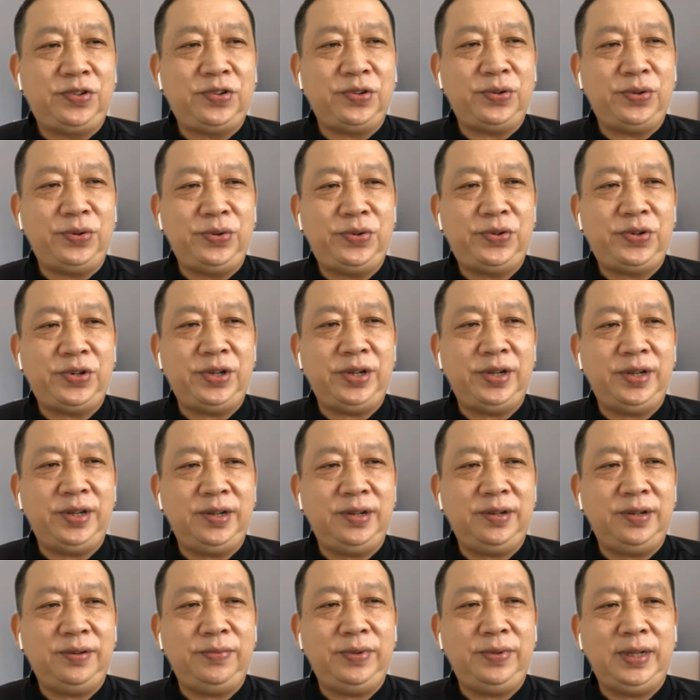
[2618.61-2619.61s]

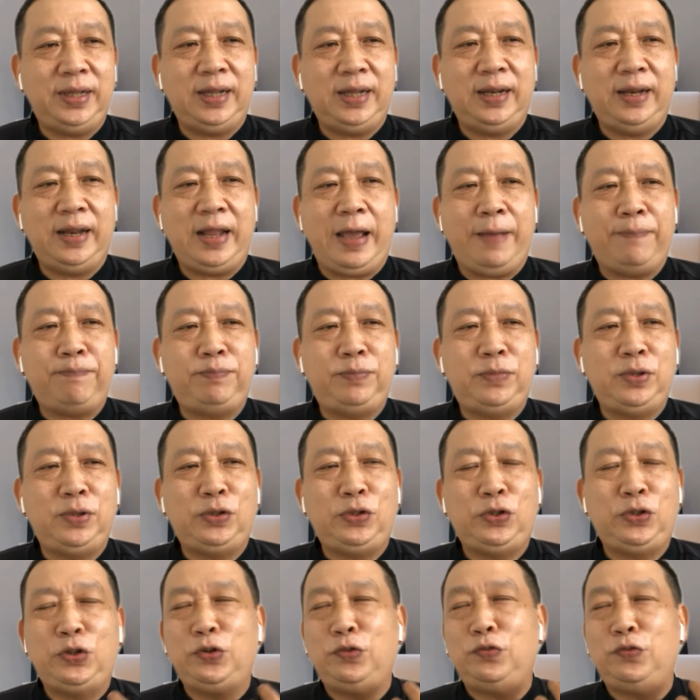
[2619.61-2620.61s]
children with an
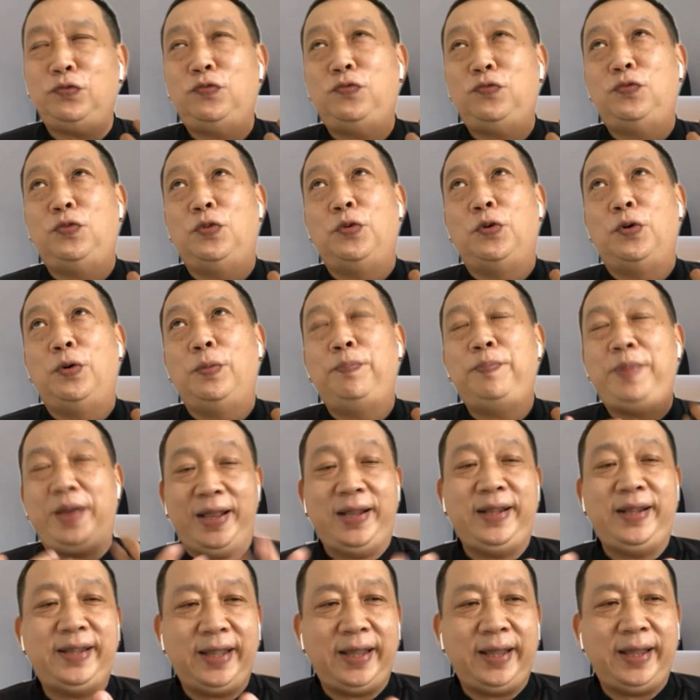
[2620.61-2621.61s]
aptitude for
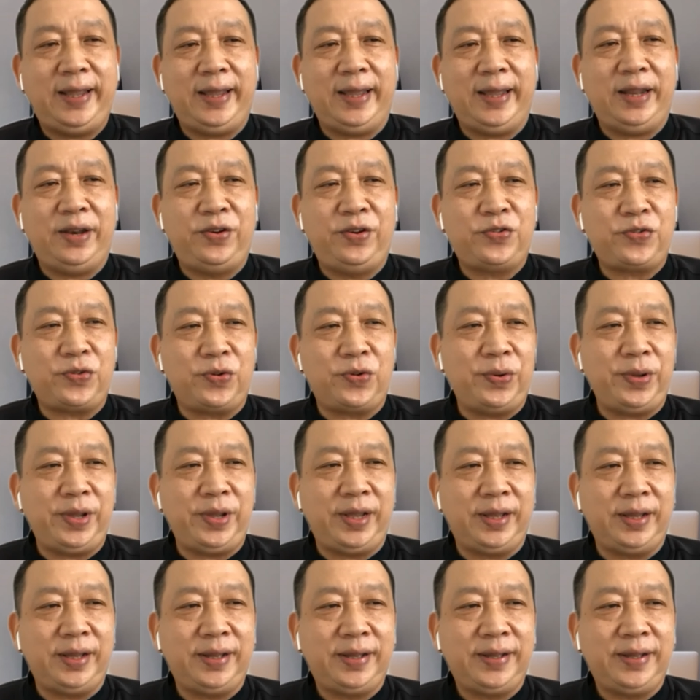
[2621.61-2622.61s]
painting and
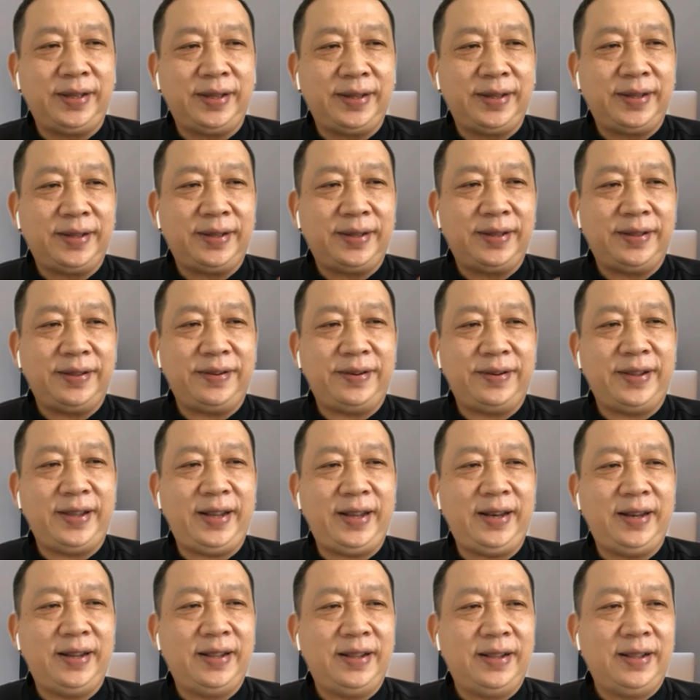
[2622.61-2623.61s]
drawing,
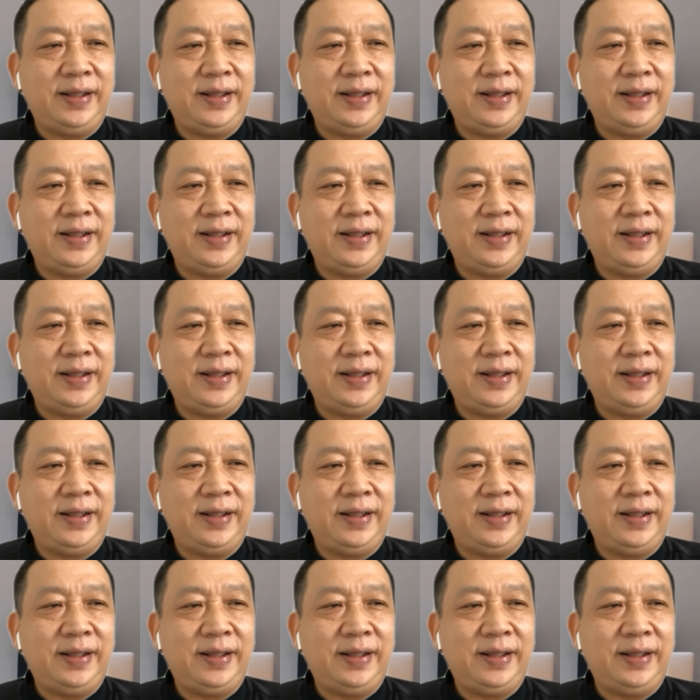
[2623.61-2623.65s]
right?